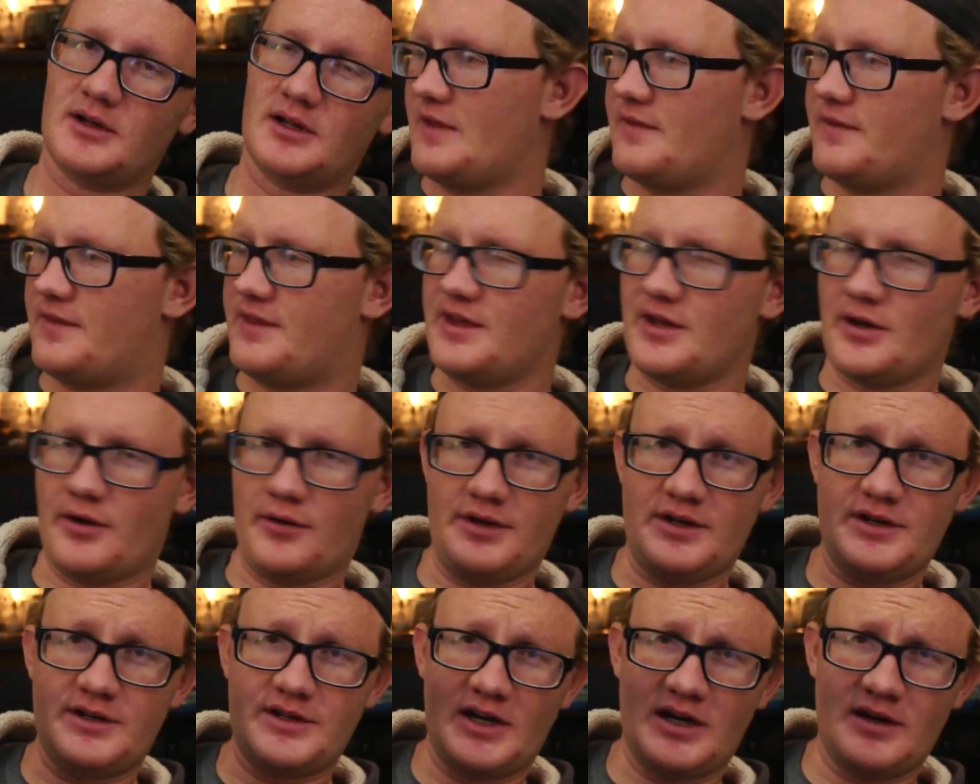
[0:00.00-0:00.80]
The
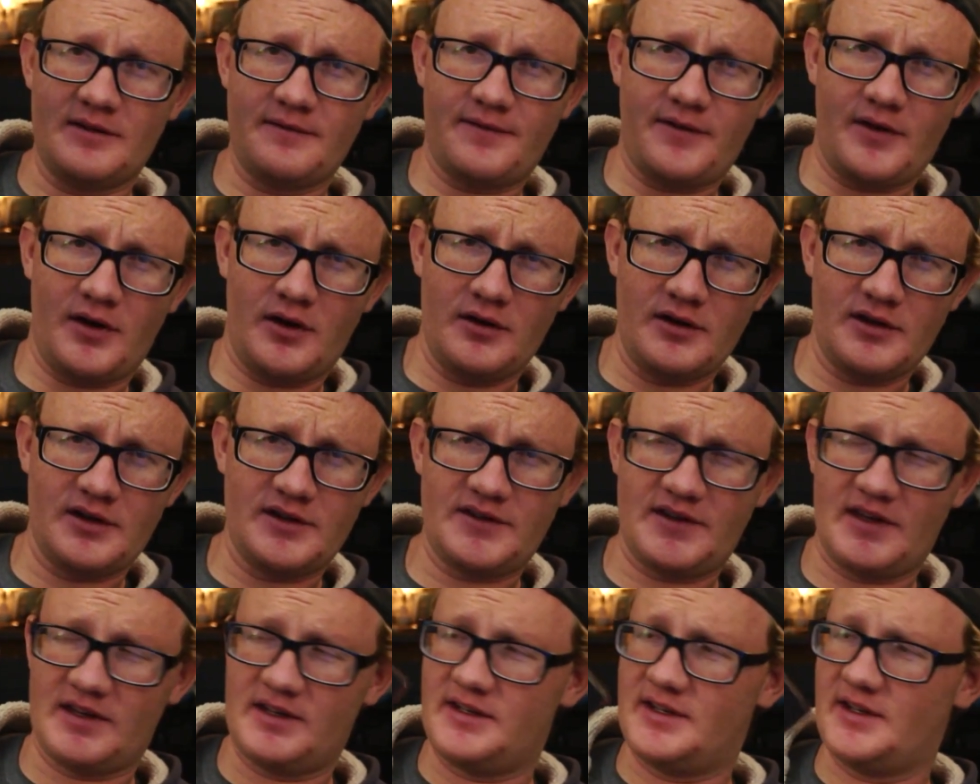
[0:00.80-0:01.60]
only downfall
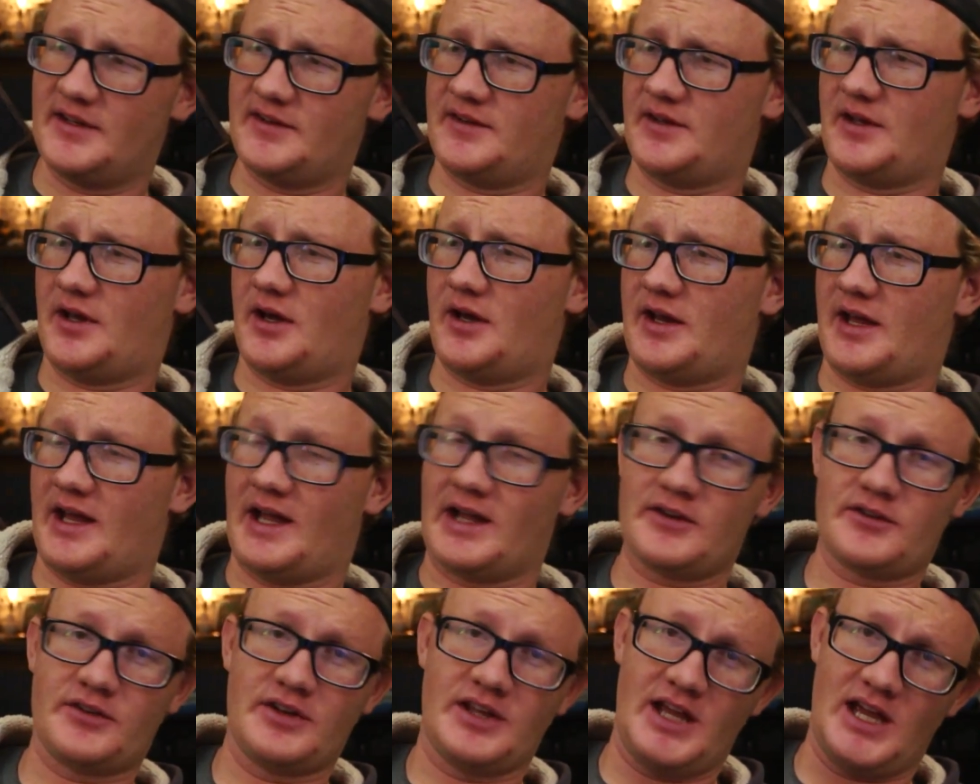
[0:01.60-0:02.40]
is it does not
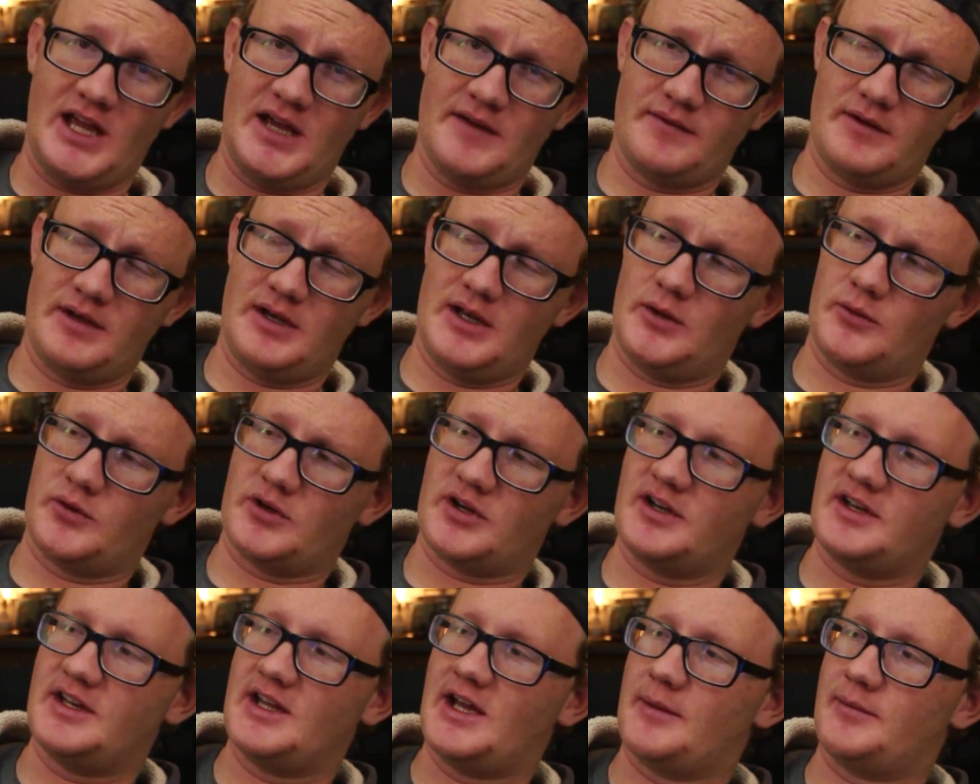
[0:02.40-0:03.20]
actually have a
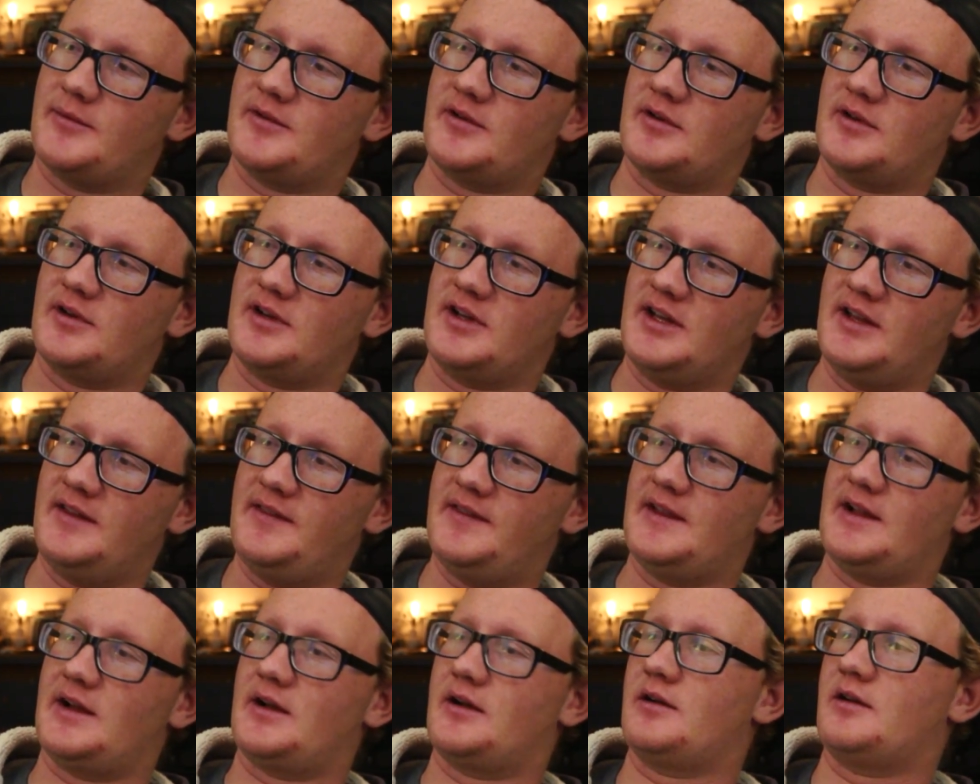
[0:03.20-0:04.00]
network adapter
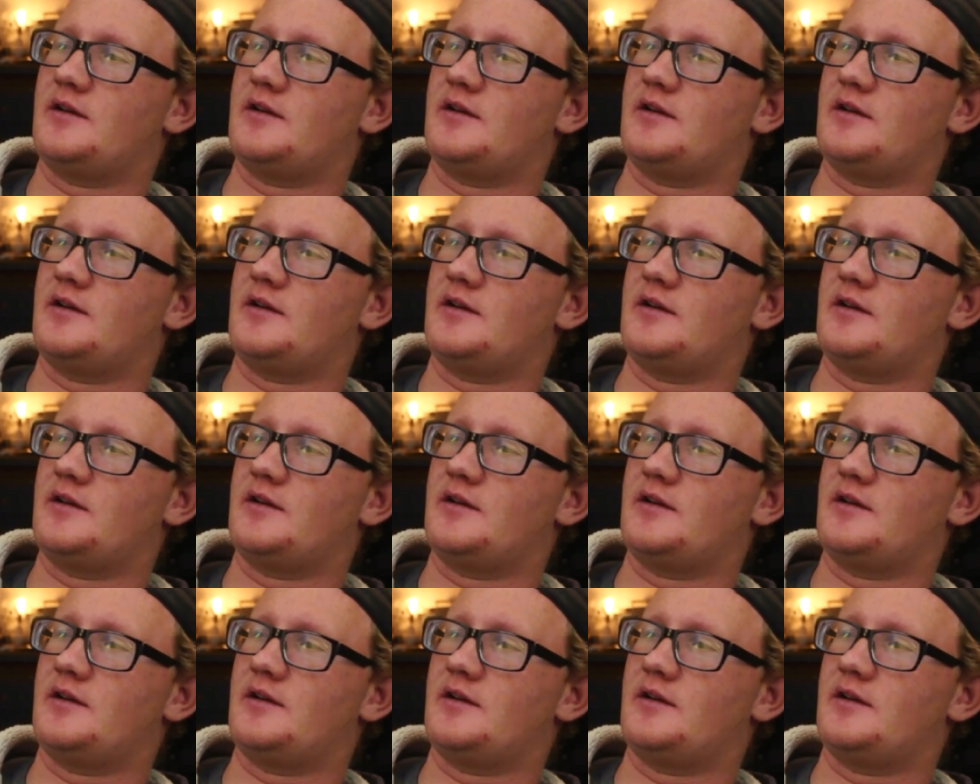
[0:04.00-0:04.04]
in there.